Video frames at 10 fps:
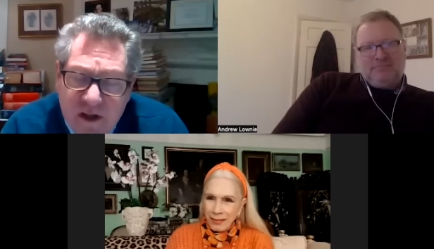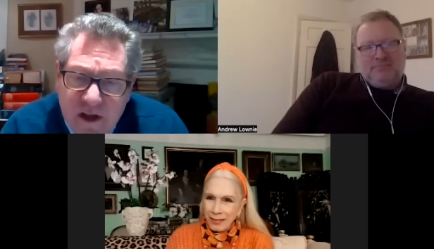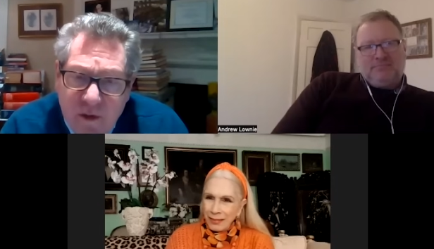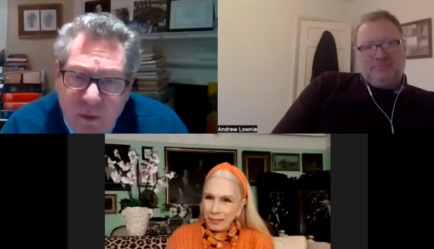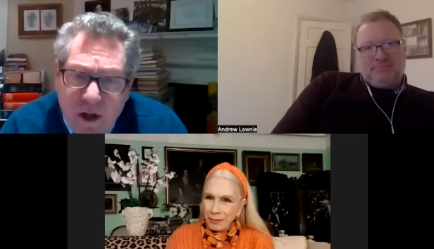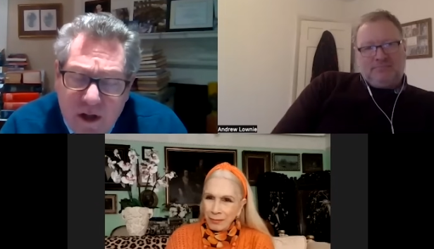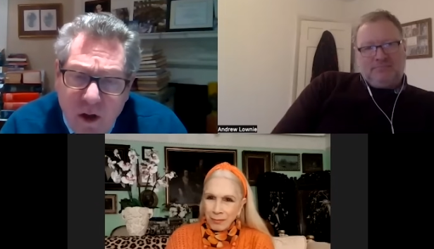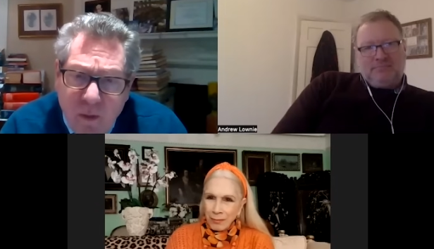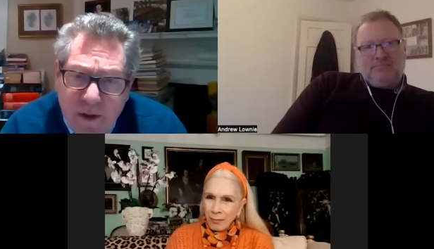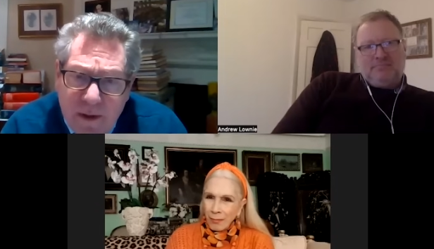Speaker 1: get the right
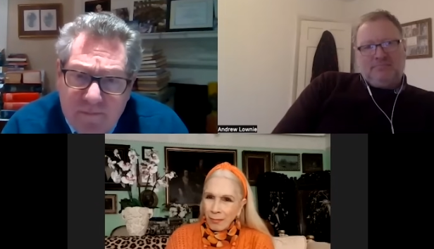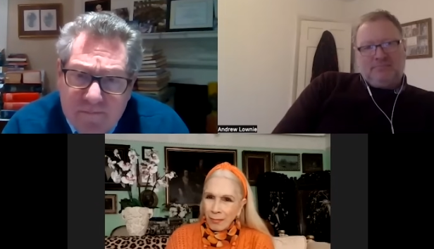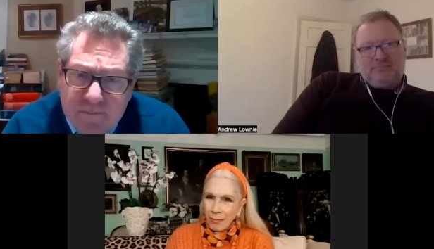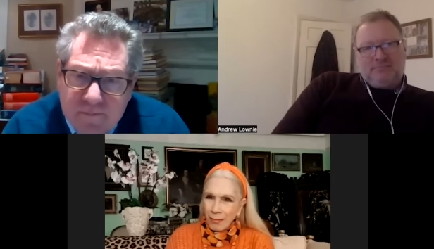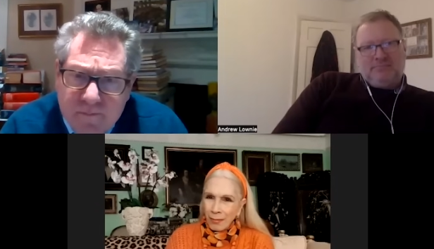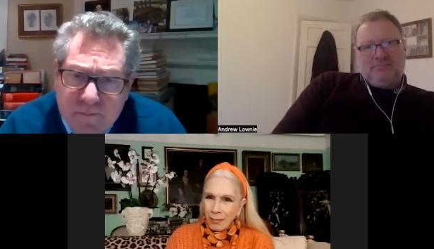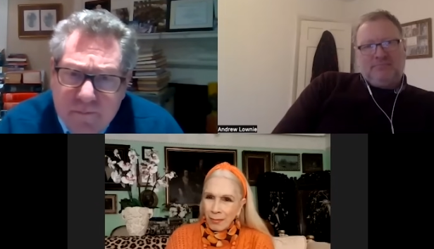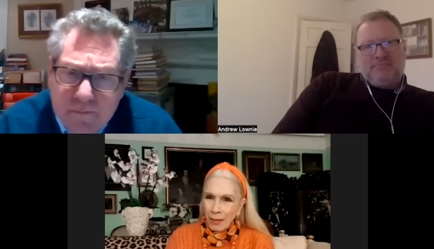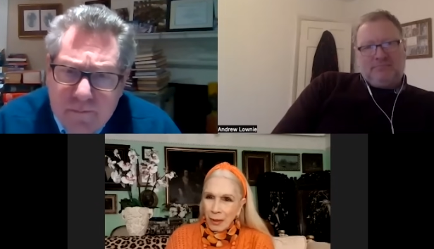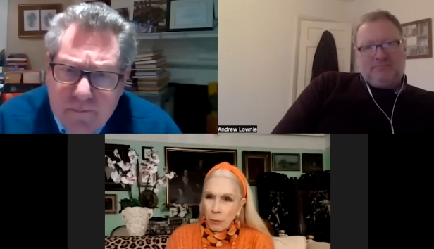copy.
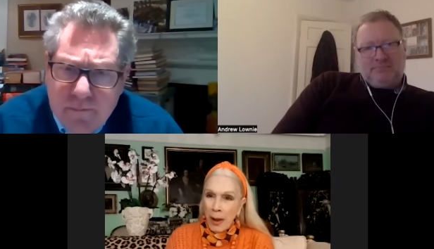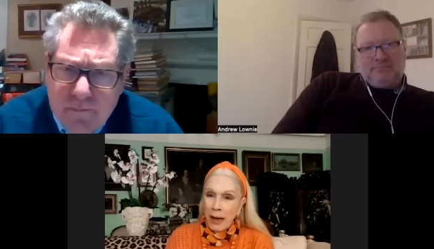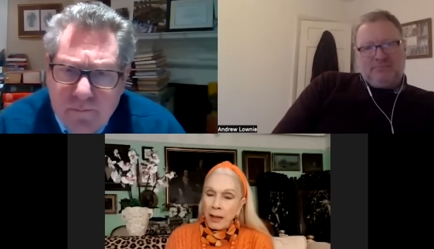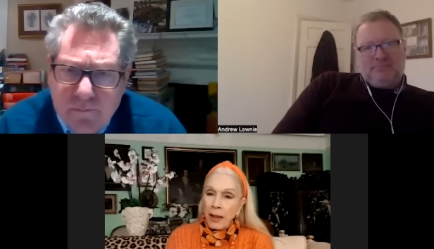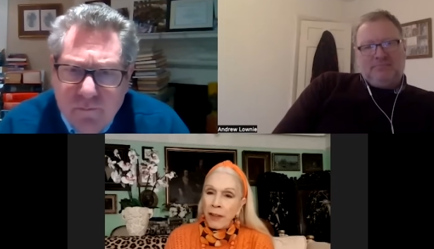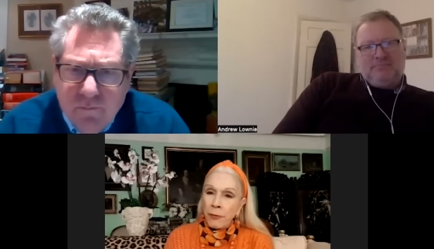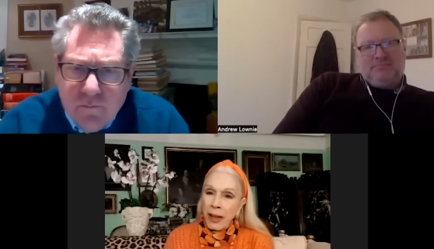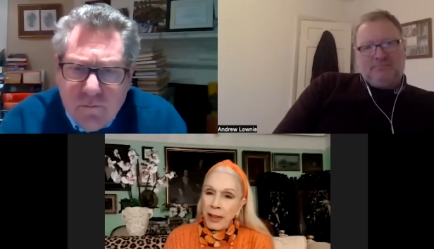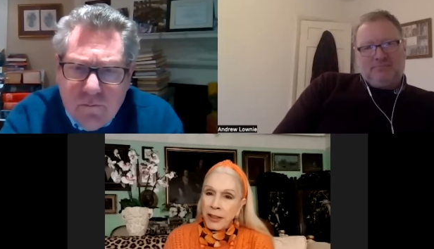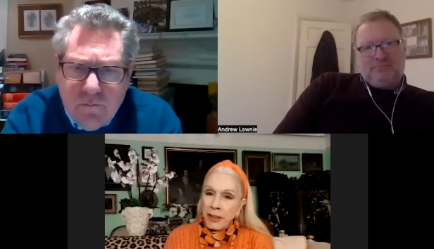
Speaker 2: Well, if
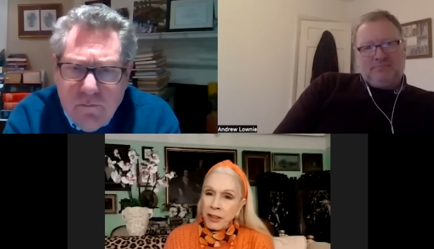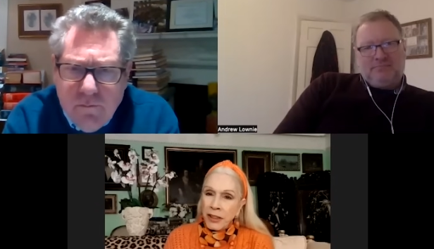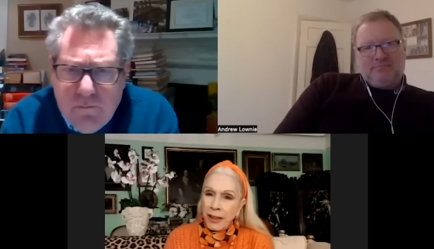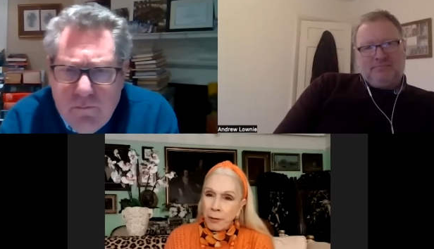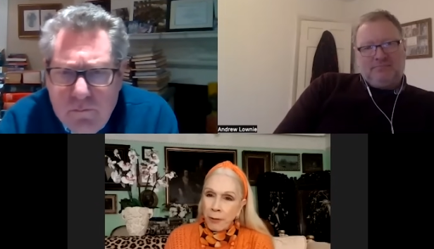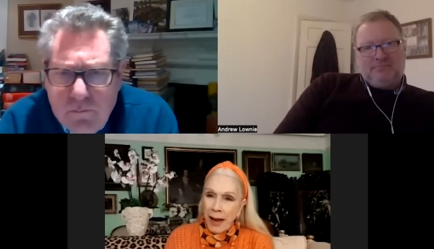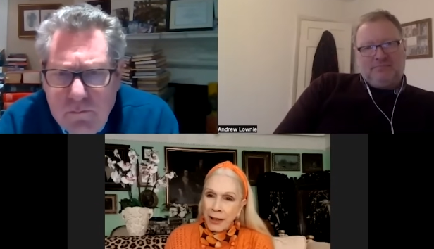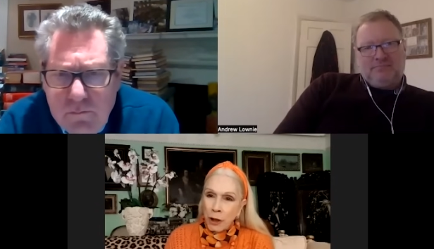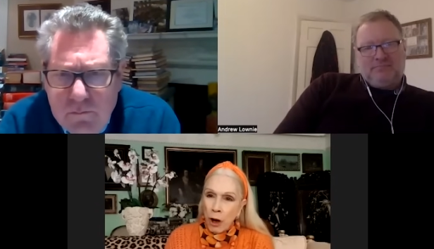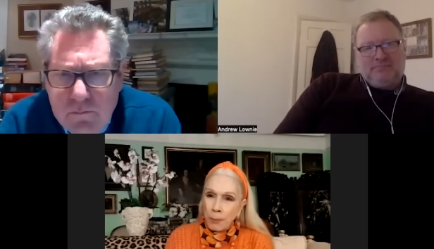they didn't get the
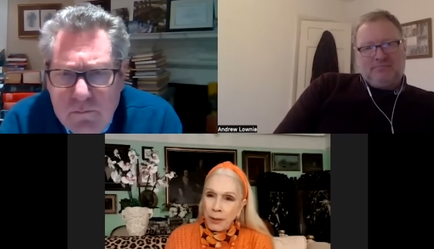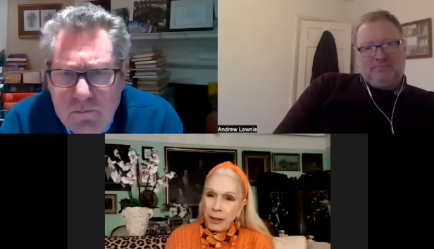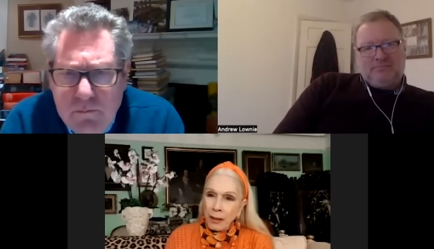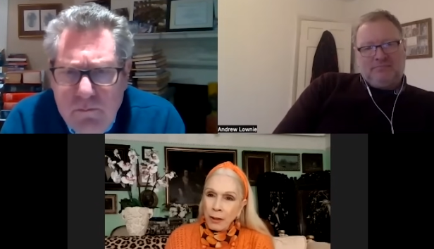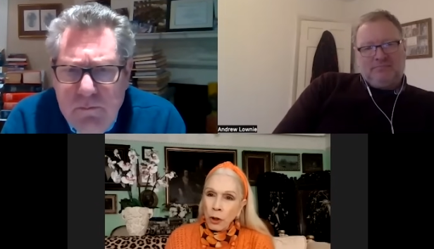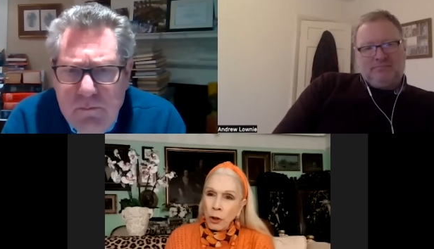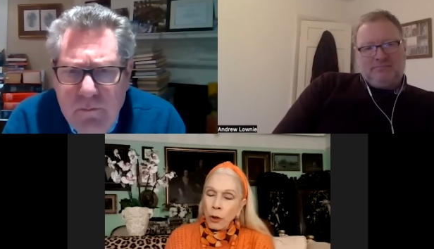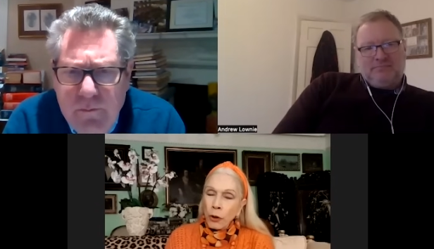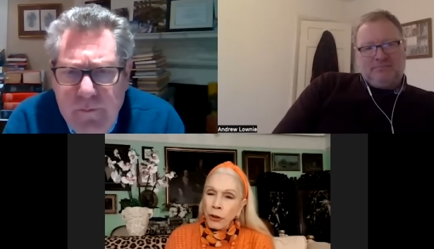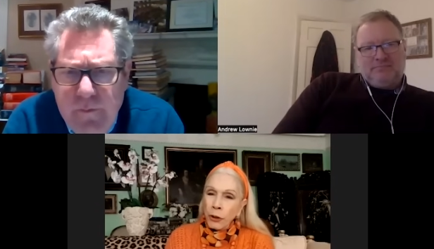right copy,
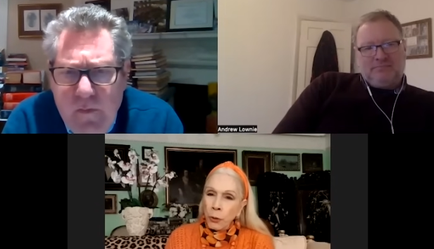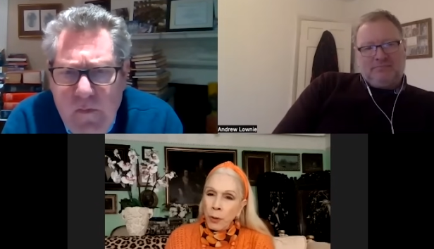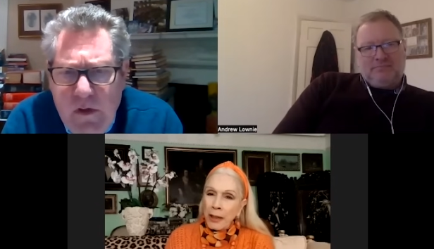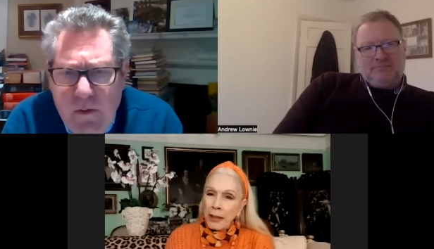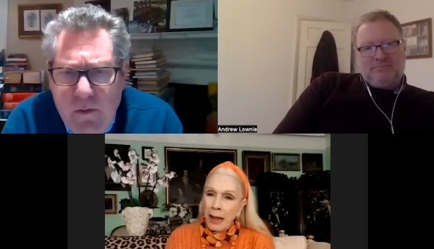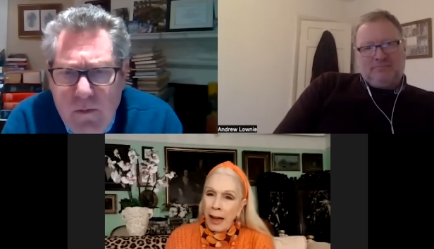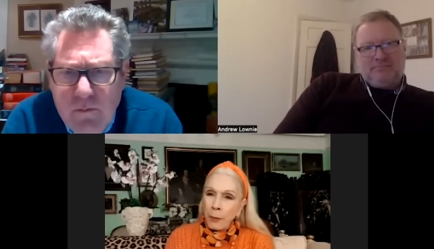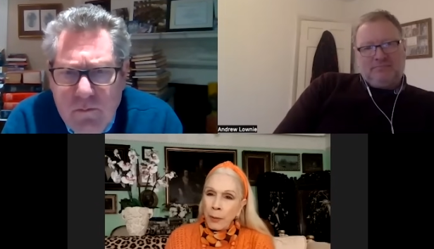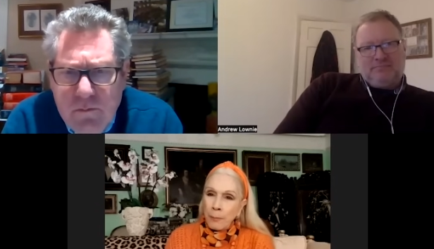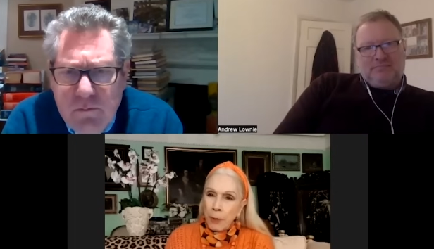you and
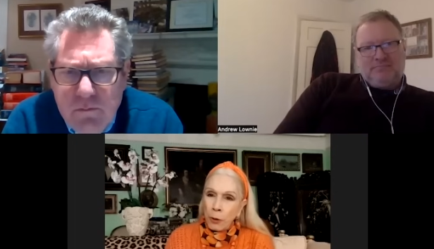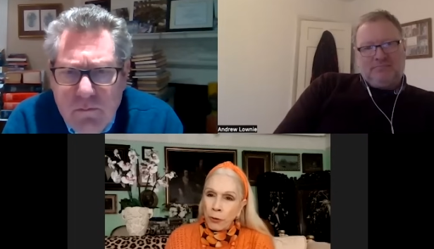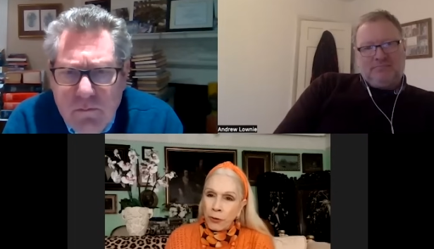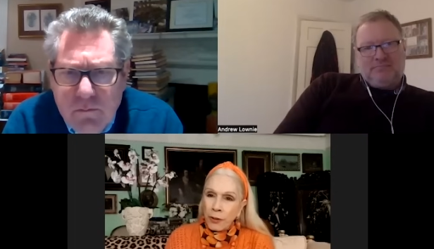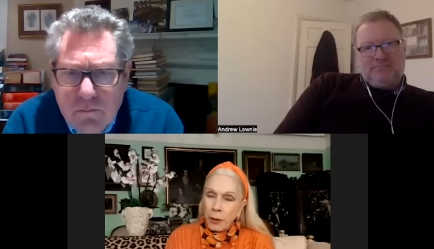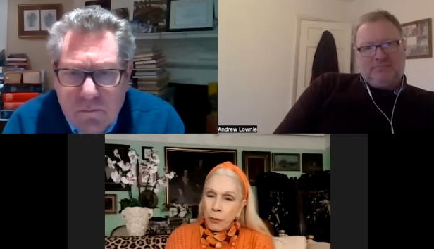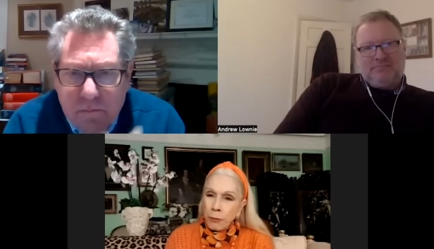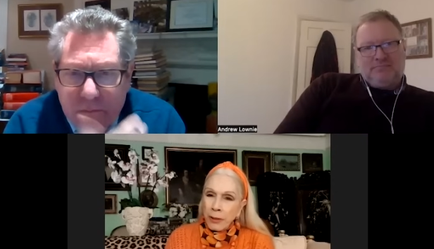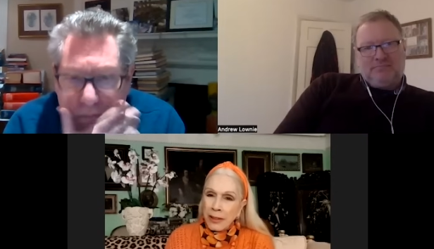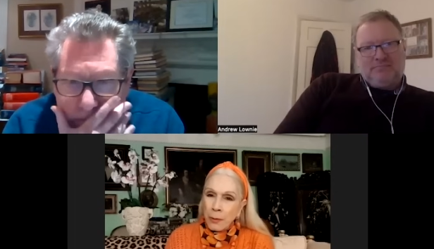I will both know the
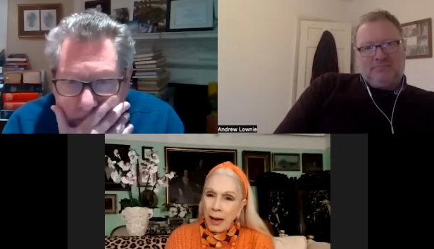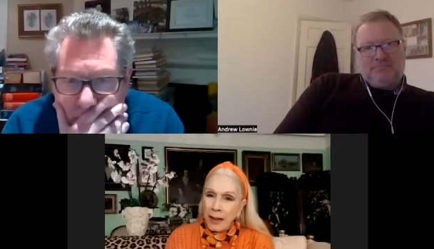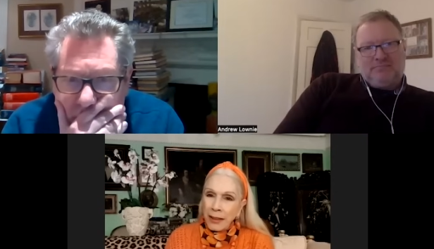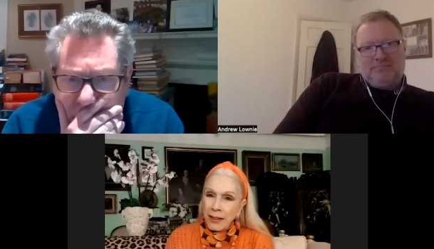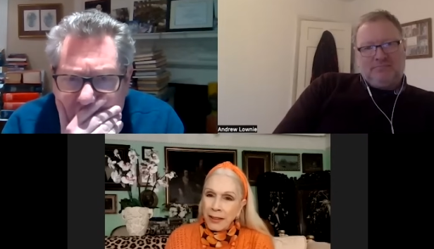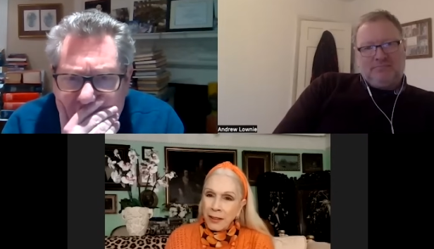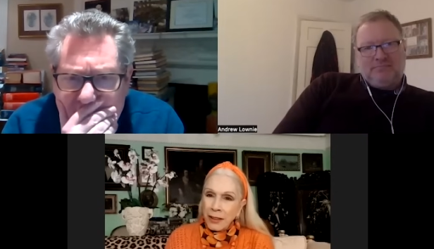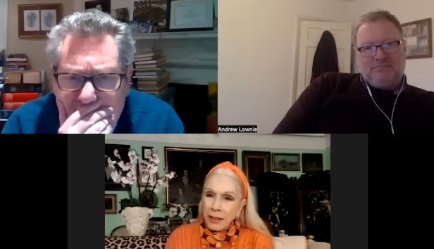reason why they didn't